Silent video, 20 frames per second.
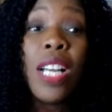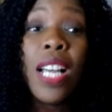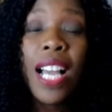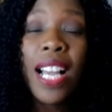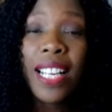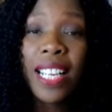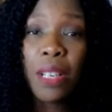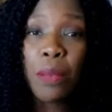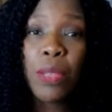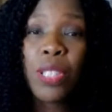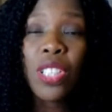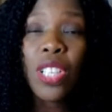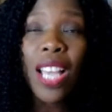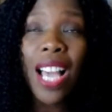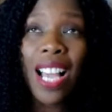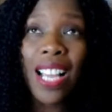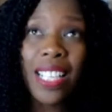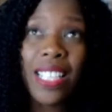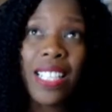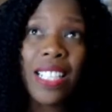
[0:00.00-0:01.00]
I was
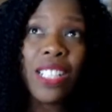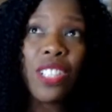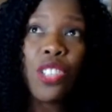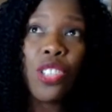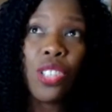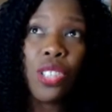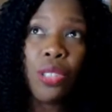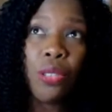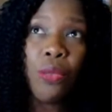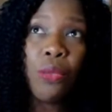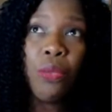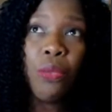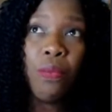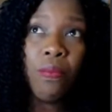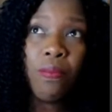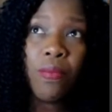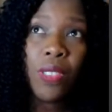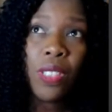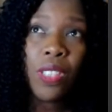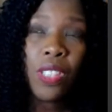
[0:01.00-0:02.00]
guided to
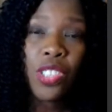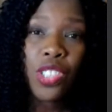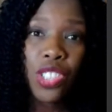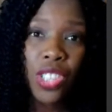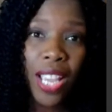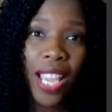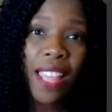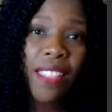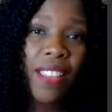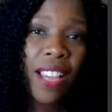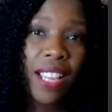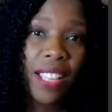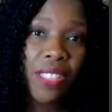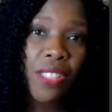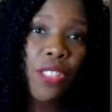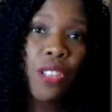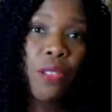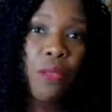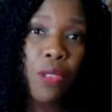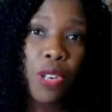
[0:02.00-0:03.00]
share that in
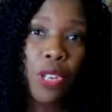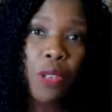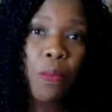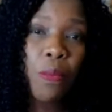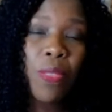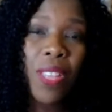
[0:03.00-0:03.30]
the group,